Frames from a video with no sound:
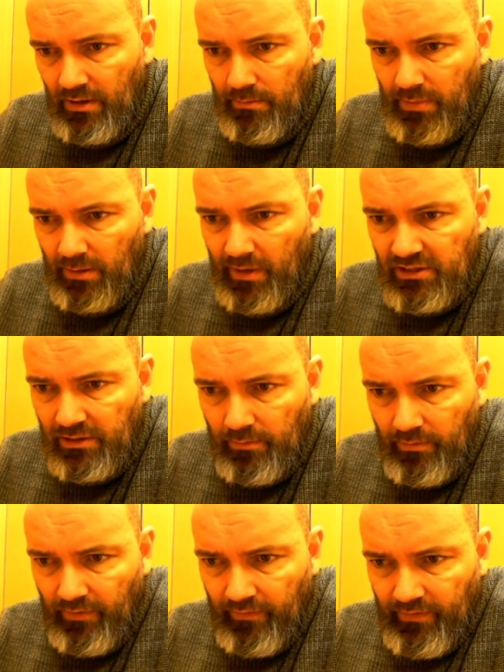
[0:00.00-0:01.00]
But
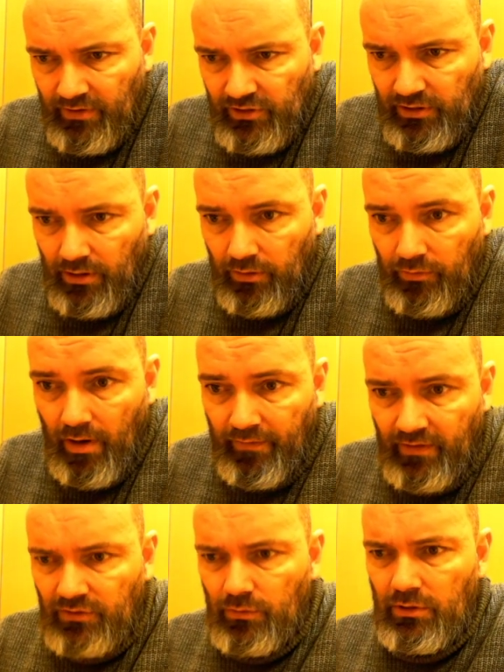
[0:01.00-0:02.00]
Maxime Vachier-Lagrave
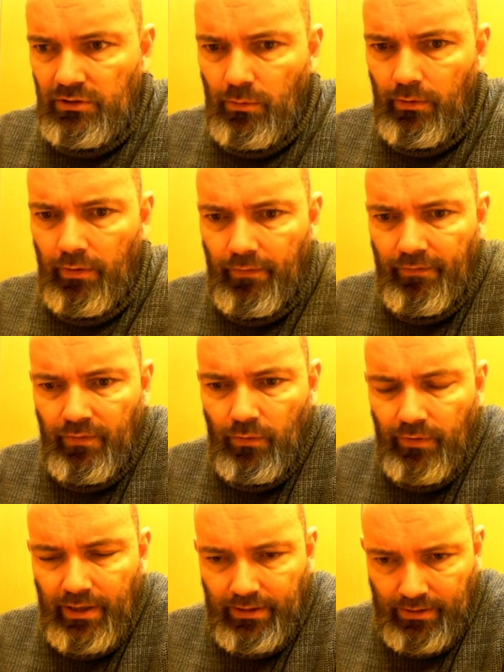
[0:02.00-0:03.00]
is, is one of the few
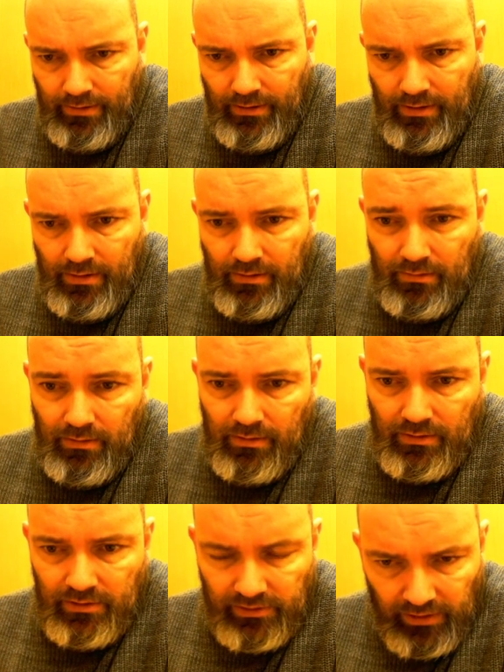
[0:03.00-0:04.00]
that
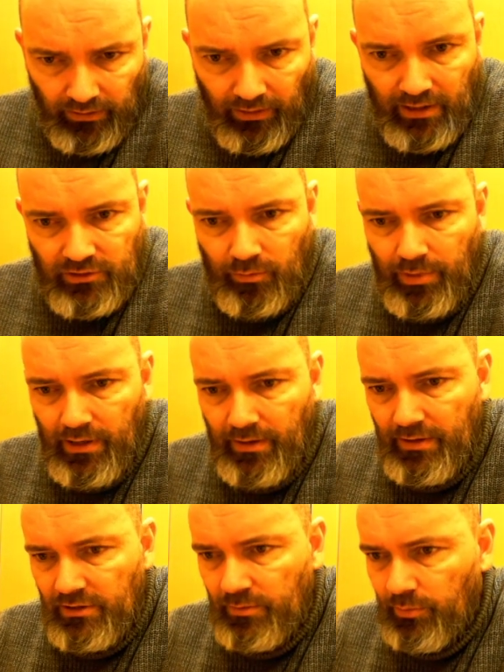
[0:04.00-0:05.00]
still likes to play
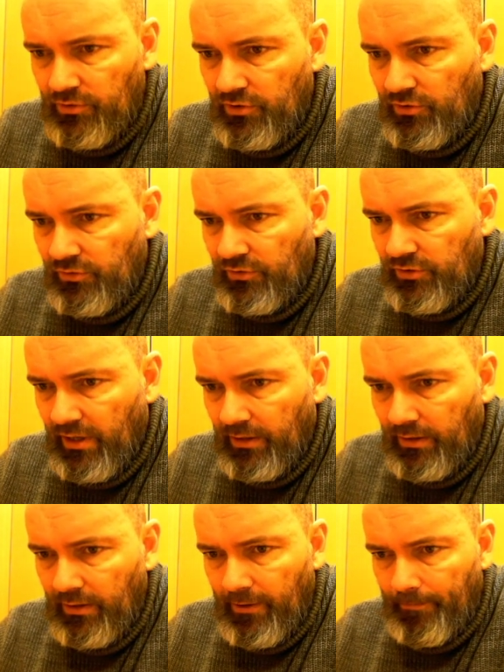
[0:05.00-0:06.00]
these positions
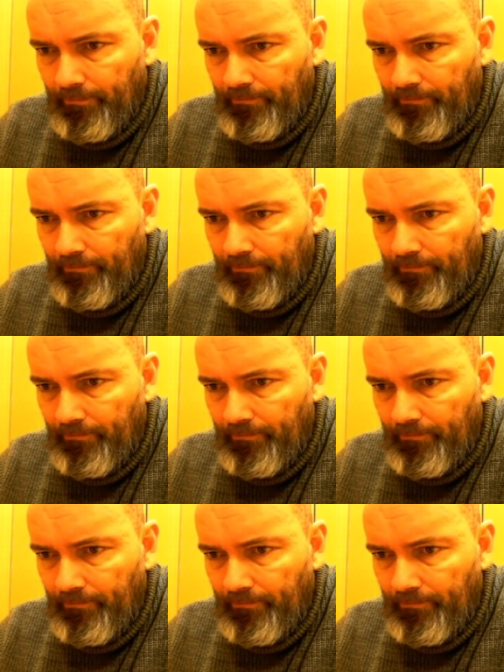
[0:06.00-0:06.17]
and, uh,